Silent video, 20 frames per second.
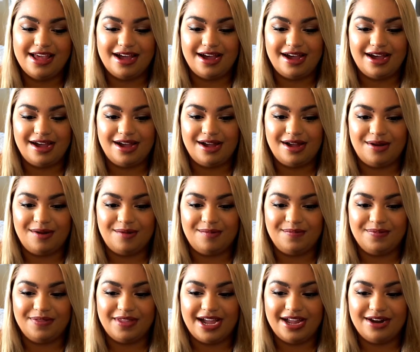
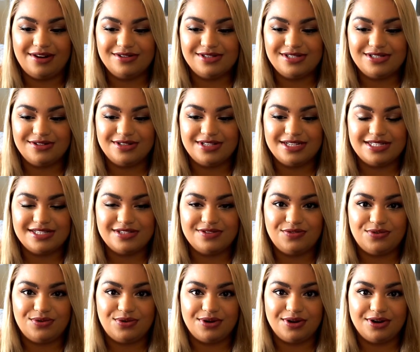I don't do this
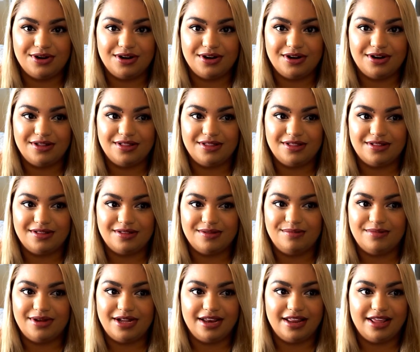for
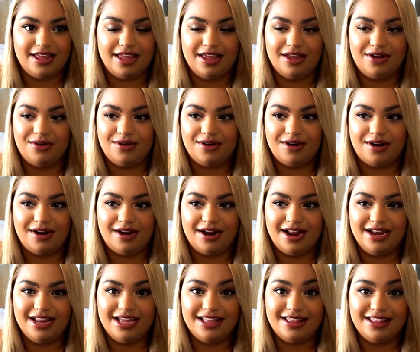money or
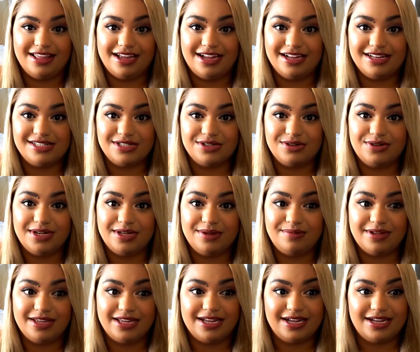anything. I do it
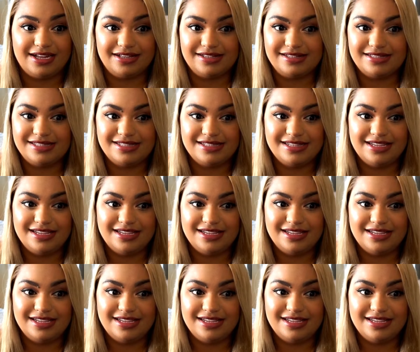because